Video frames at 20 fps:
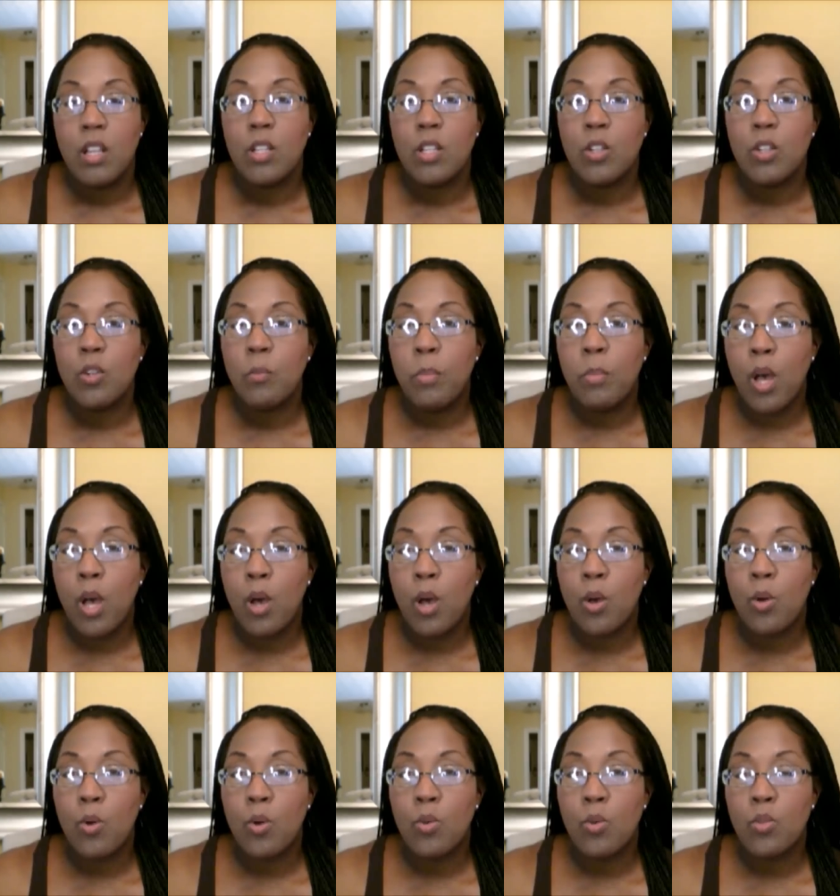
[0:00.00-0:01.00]
little
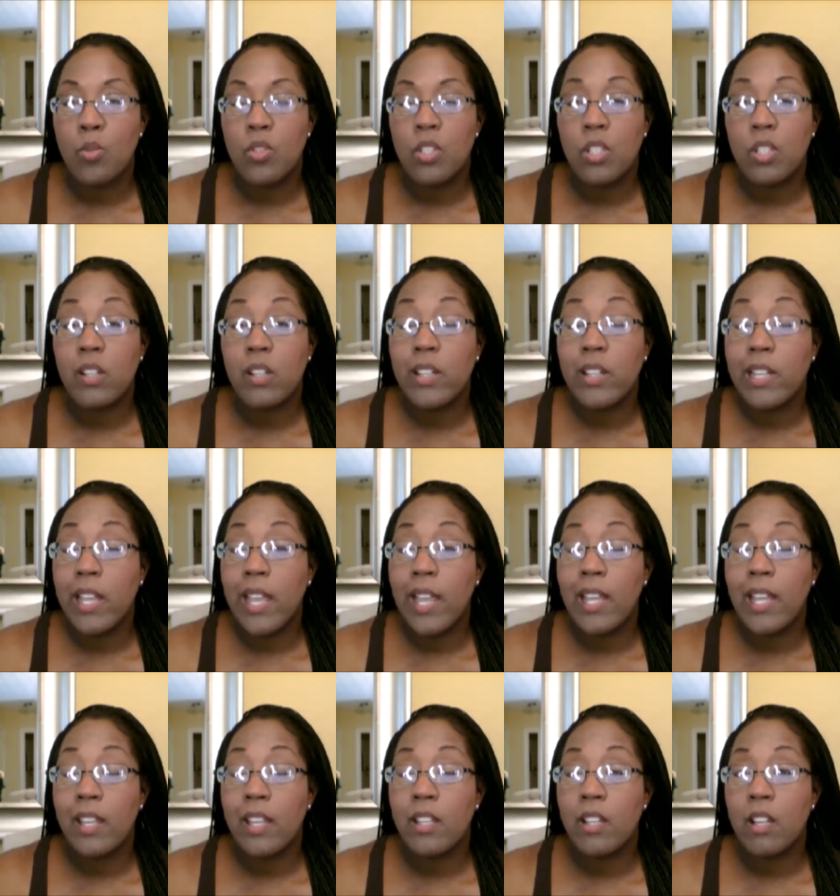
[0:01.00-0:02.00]
polls
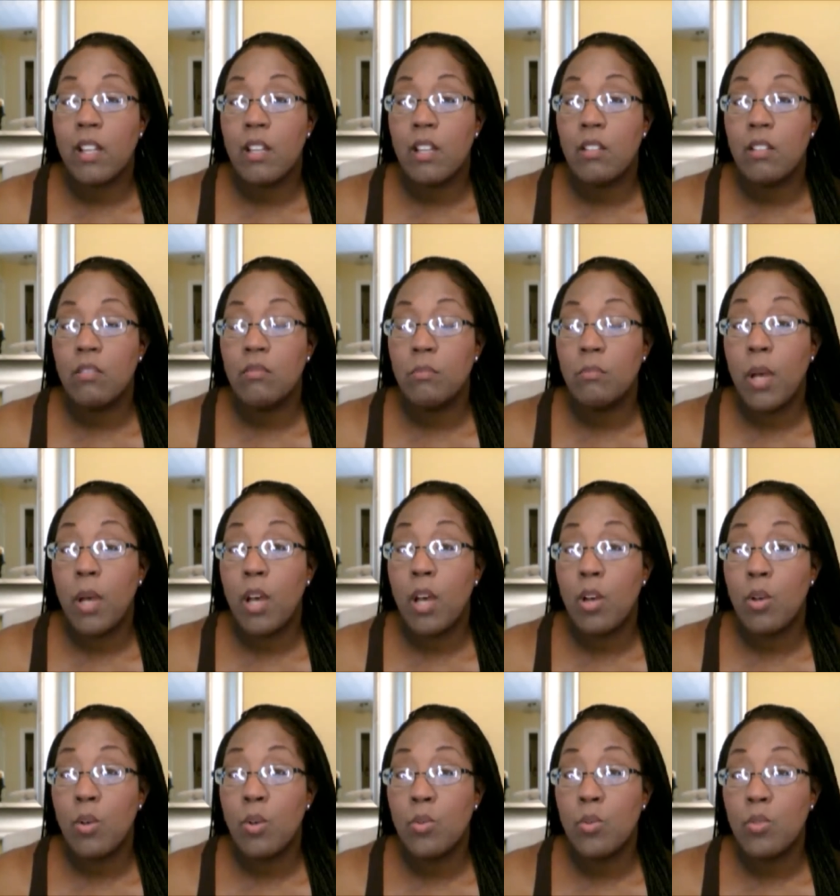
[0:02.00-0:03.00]
create your own
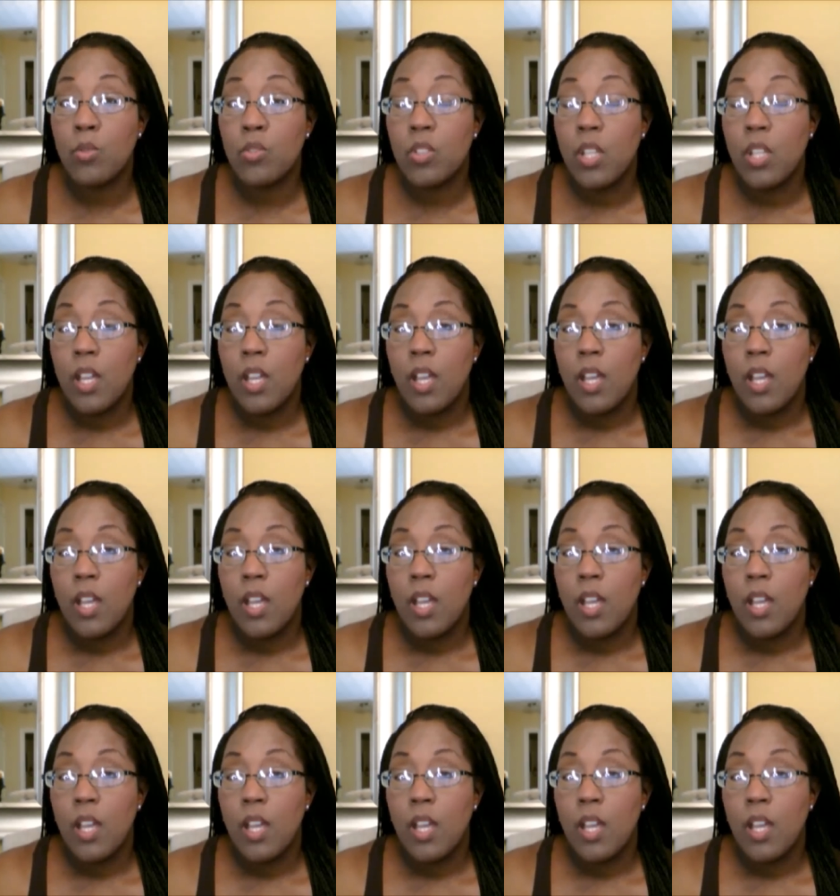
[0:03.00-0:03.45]
polls